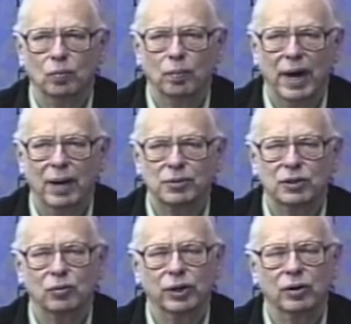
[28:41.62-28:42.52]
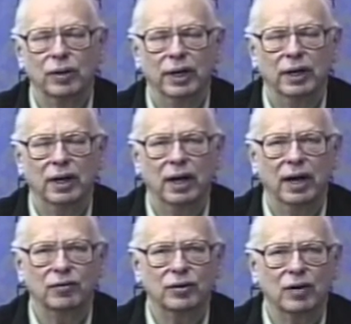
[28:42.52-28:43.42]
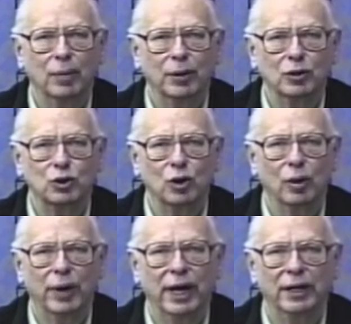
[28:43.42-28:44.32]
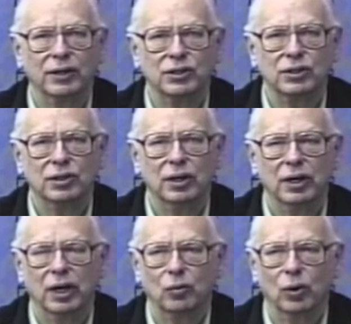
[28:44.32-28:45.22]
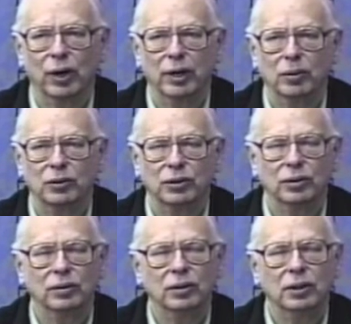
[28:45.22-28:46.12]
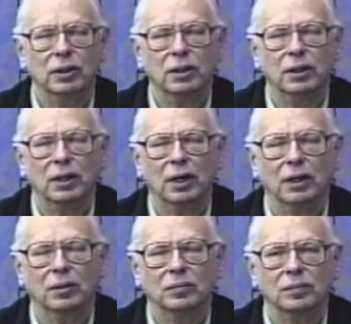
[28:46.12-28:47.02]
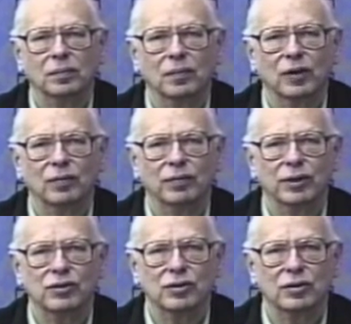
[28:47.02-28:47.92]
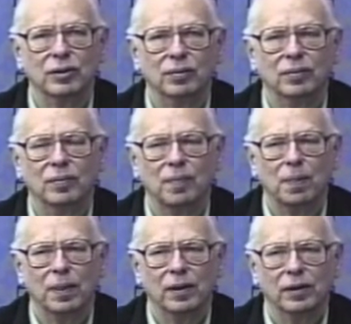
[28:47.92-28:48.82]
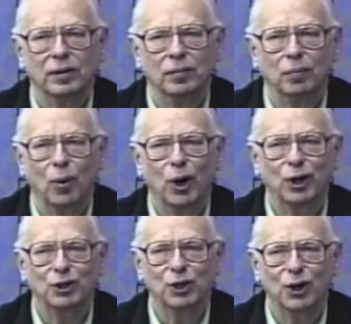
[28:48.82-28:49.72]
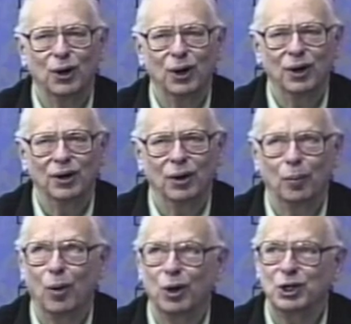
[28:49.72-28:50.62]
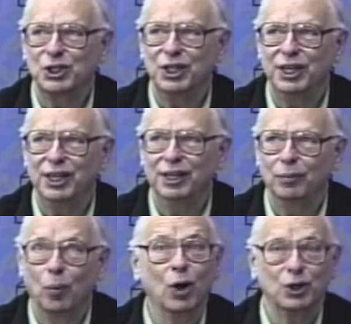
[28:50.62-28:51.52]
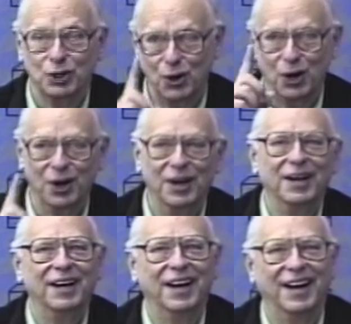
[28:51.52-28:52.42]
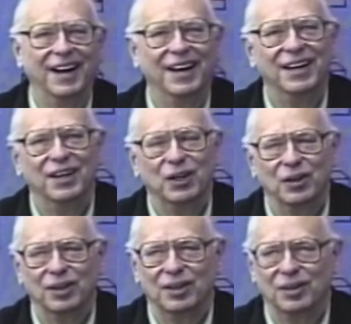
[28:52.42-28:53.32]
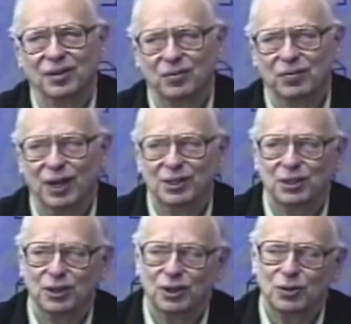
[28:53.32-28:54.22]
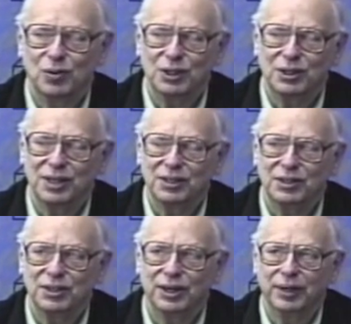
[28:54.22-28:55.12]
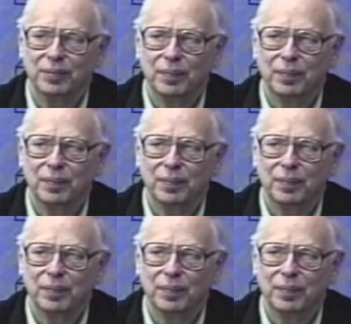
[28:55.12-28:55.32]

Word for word: maps that we created after Tropical Storm Agnes and were able to uh, convince the mortgagor or mortgagee, mortgagor, uh, that flood insurance wasn't necessary.